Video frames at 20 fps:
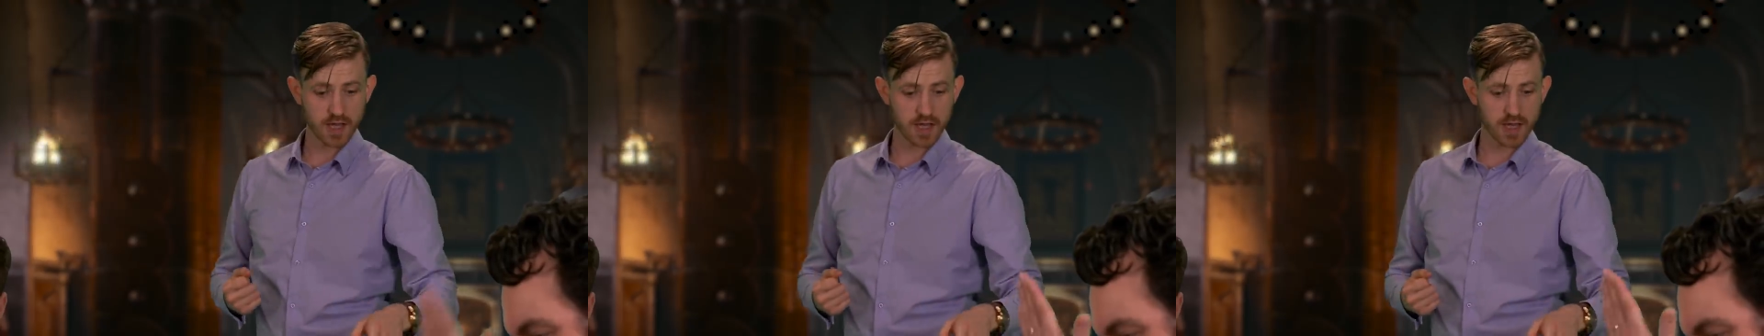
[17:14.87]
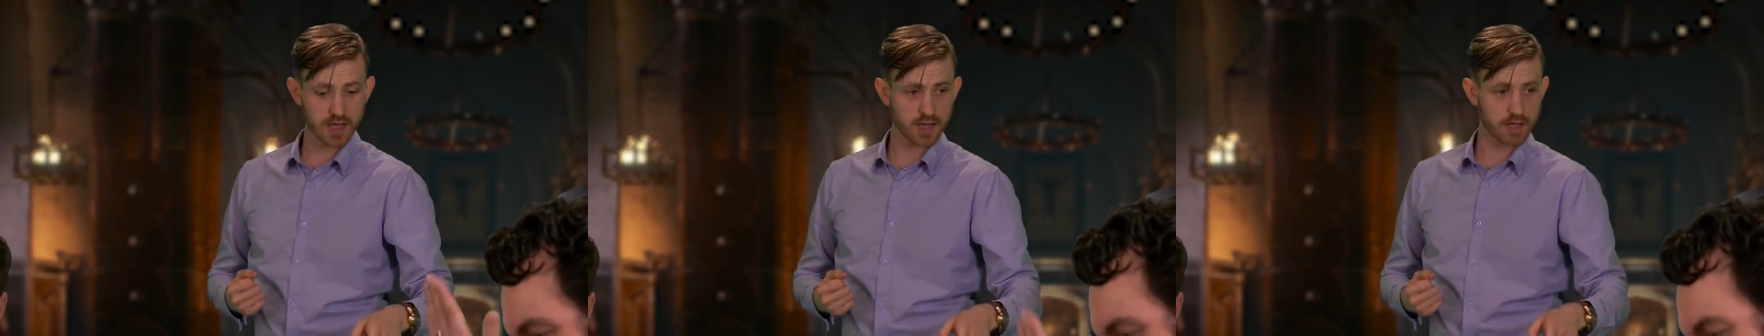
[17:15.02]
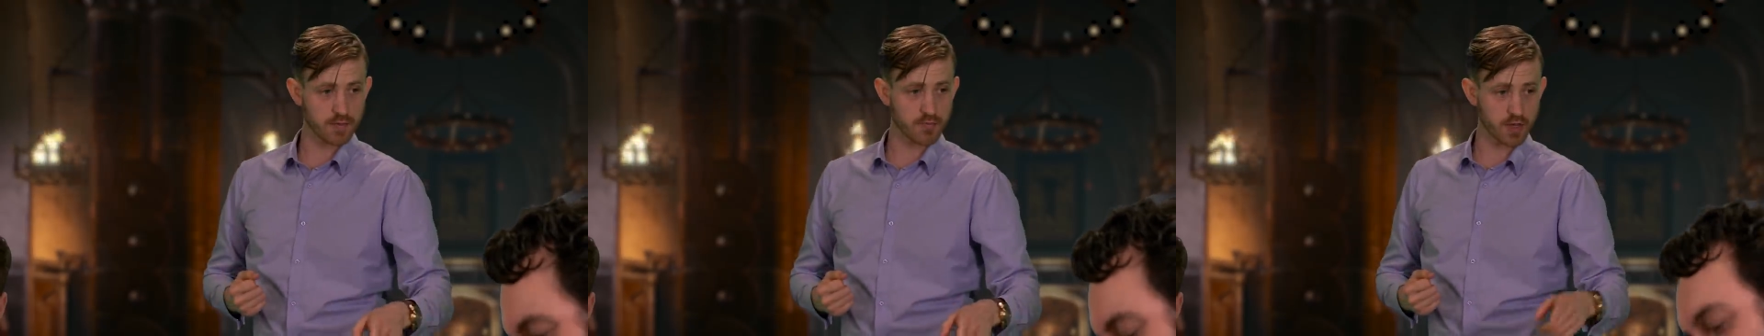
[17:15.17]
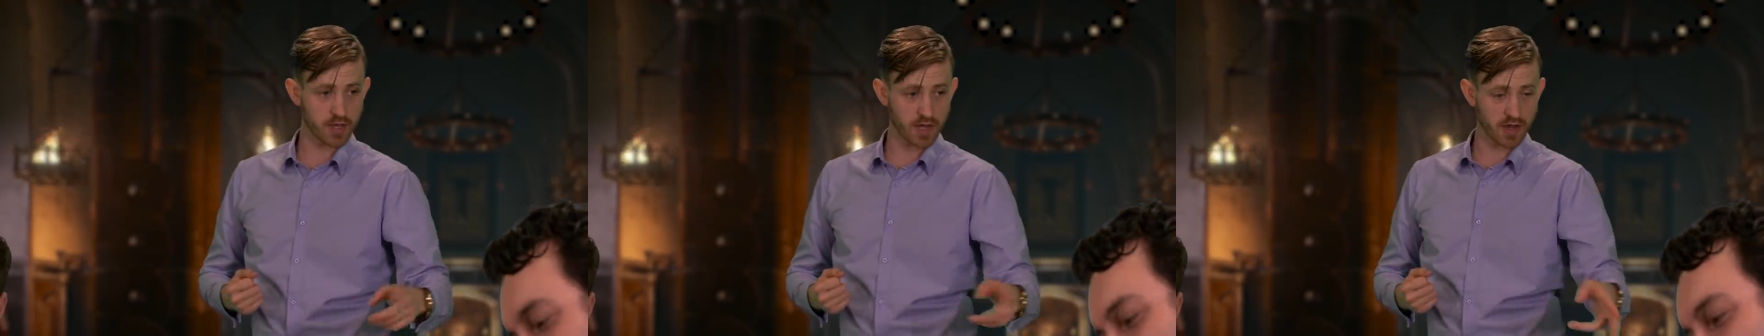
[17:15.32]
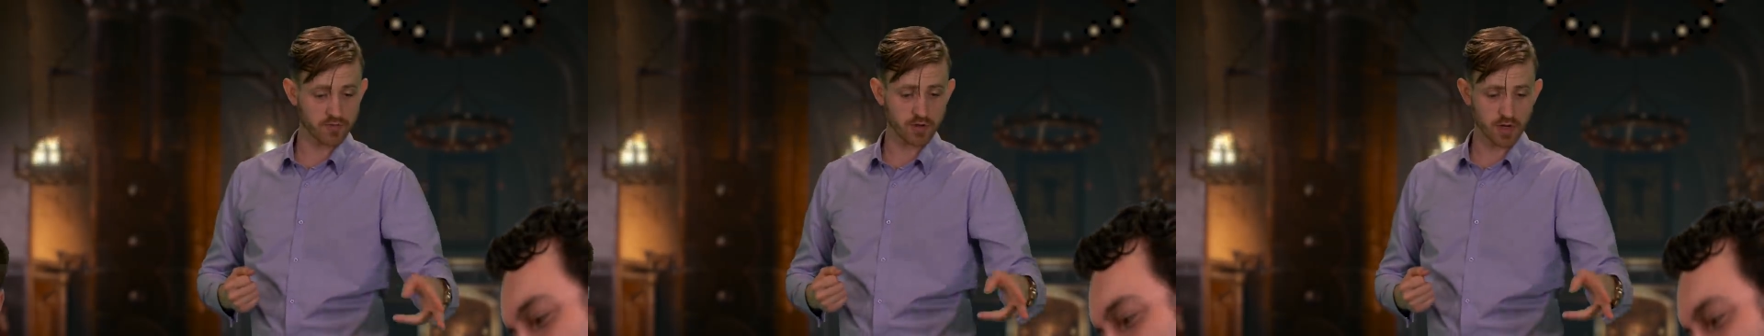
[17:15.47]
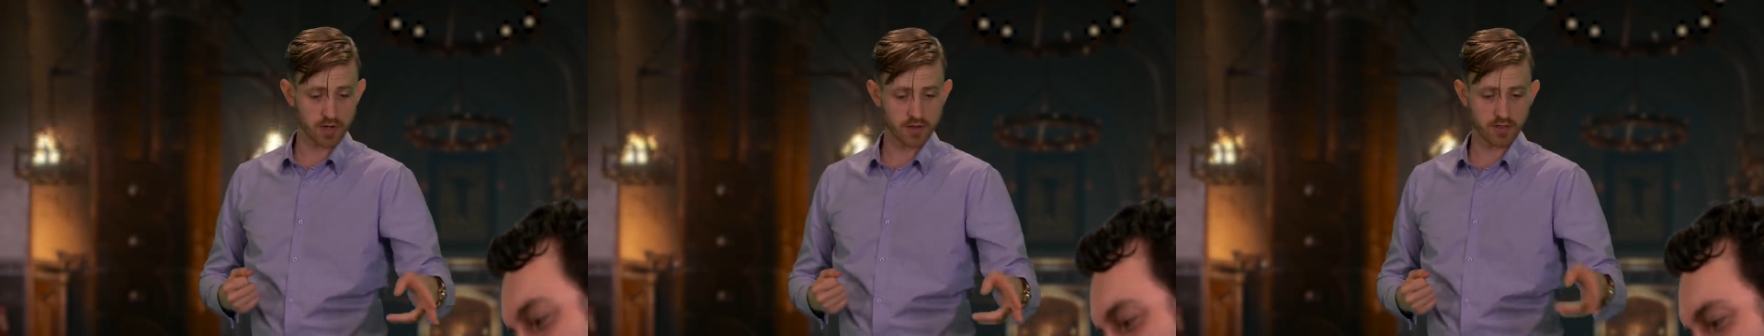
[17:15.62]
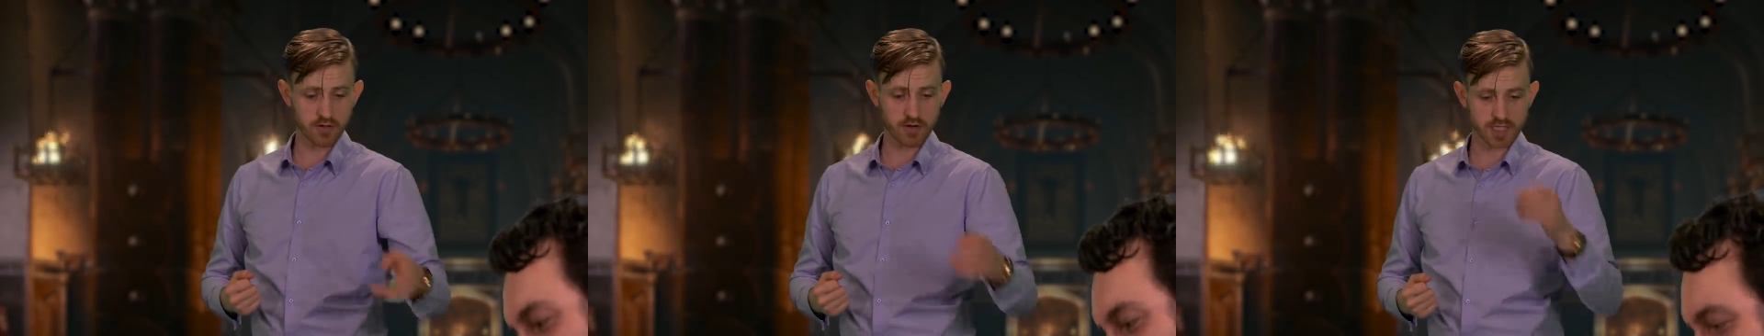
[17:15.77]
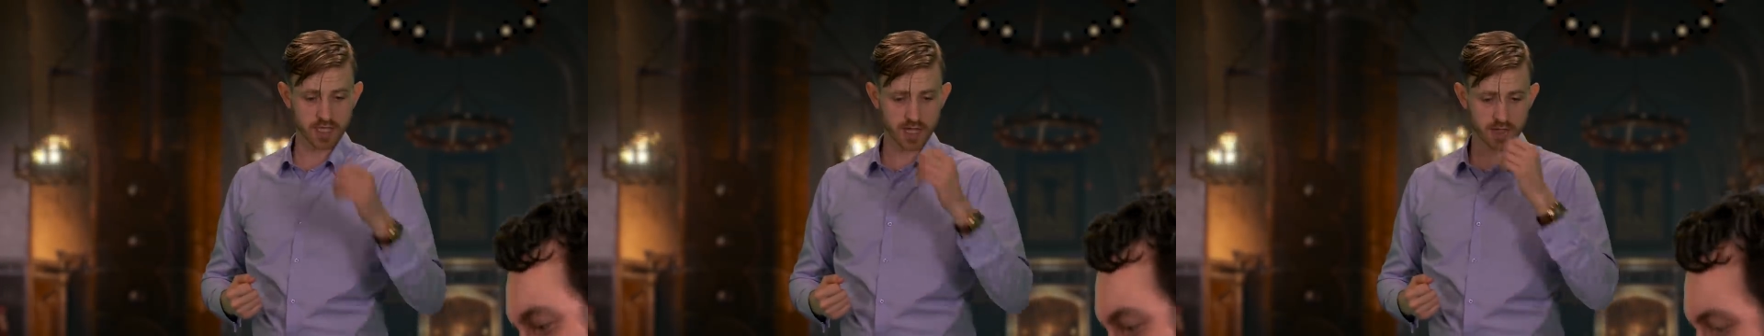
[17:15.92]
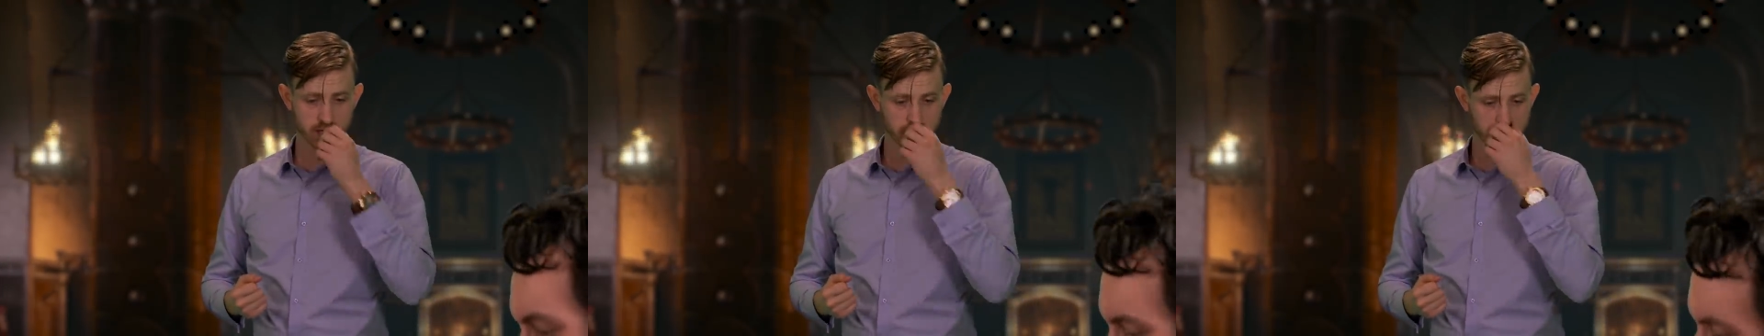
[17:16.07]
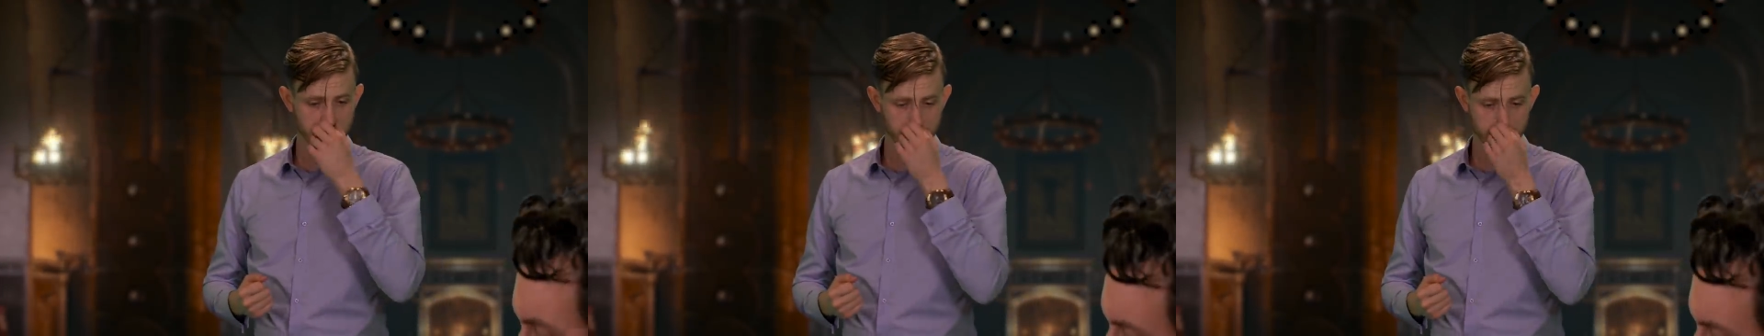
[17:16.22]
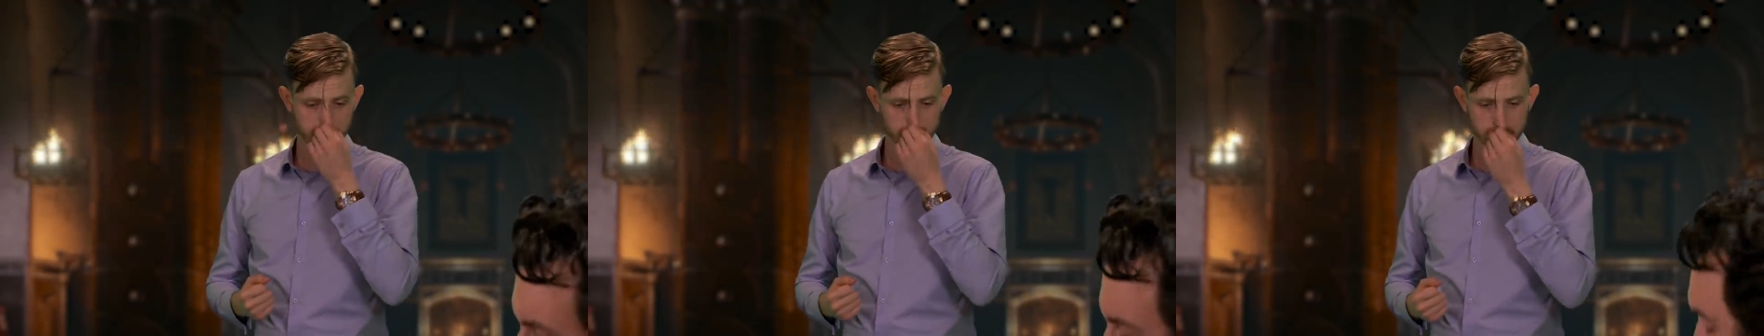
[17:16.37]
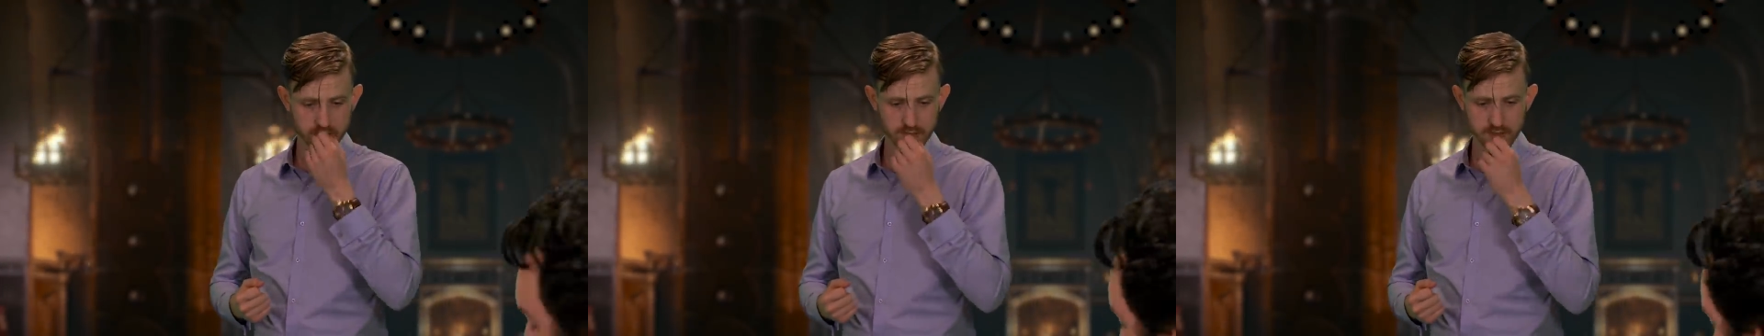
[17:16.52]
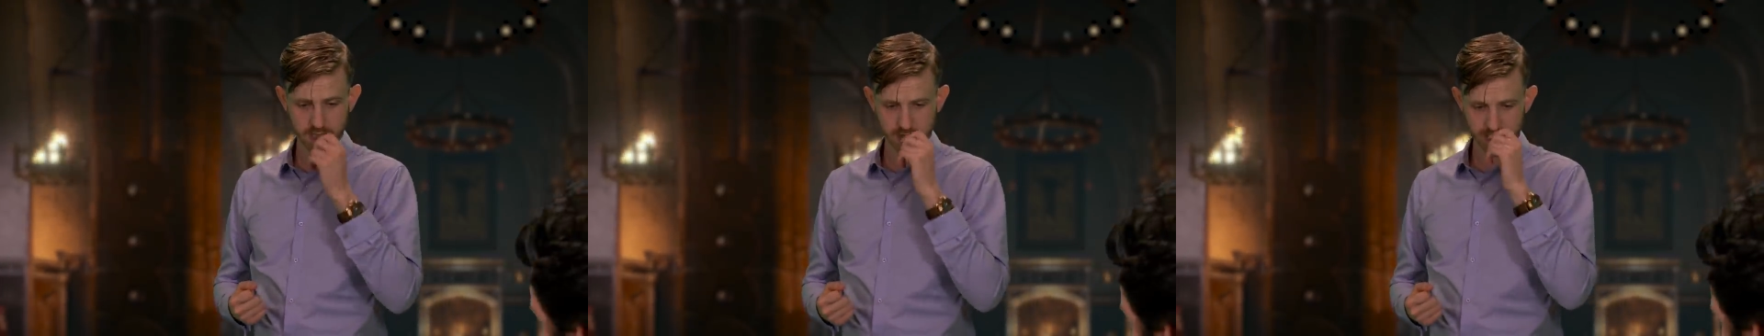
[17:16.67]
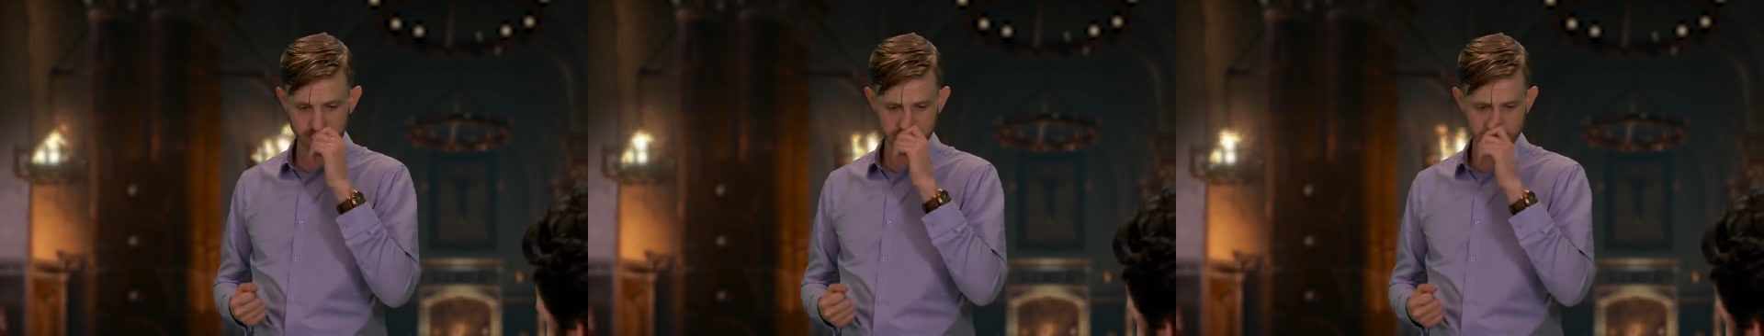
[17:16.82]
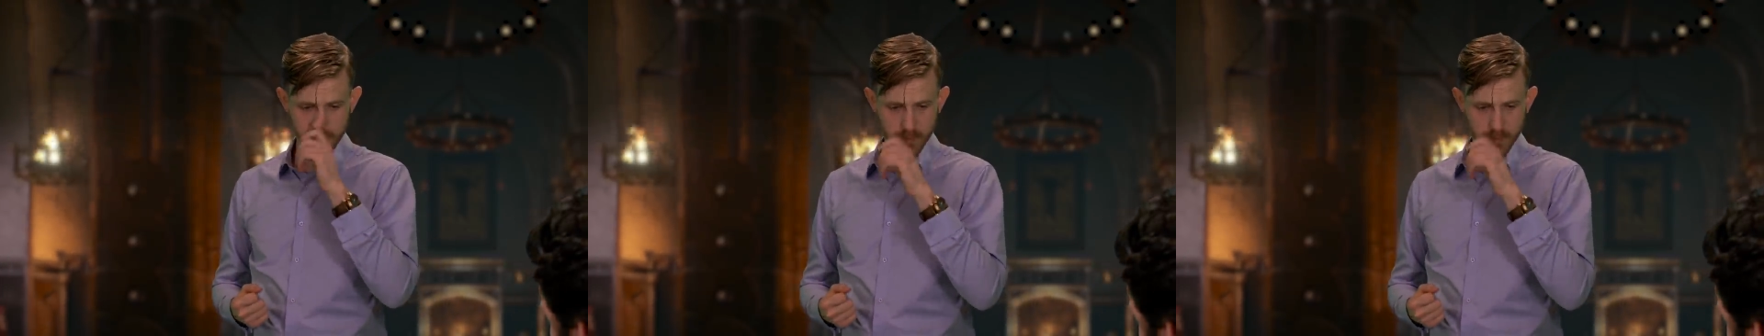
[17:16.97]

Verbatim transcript: But you have got another attack. You got 2 attacks.